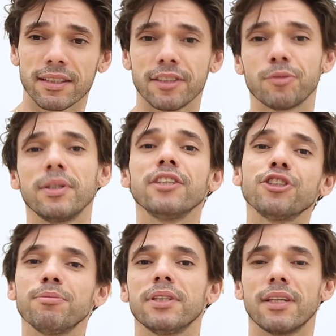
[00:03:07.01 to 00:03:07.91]
It's really
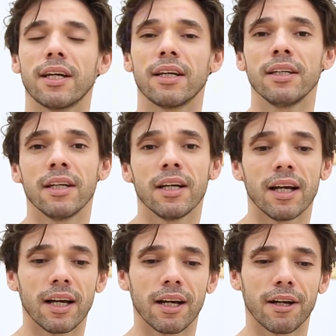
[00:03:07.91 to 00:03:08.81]
to be there
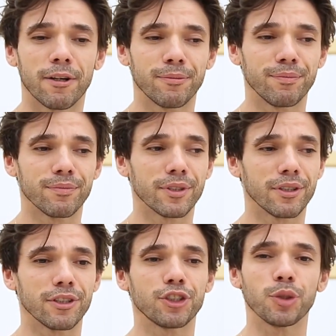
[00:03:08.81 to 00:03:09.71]

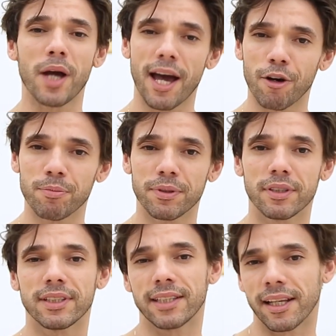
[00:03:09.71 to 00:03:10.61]
to help
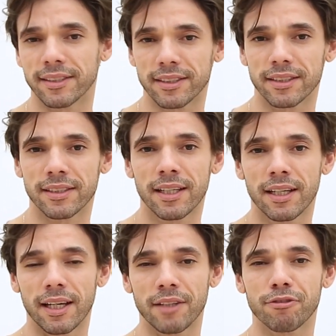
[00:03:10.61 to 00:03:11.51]
the dancers.
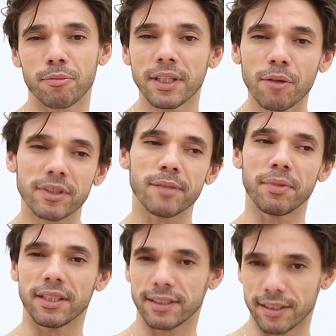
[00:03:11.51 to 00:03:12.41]
And for me, that was
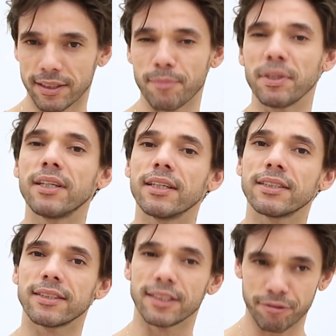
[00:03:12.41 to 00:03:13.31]
the
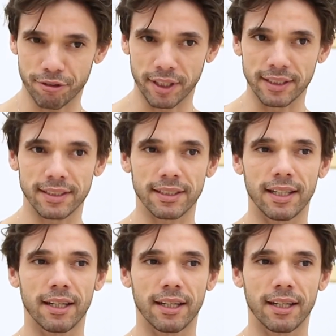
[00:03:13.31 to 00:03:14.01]
biggest difference.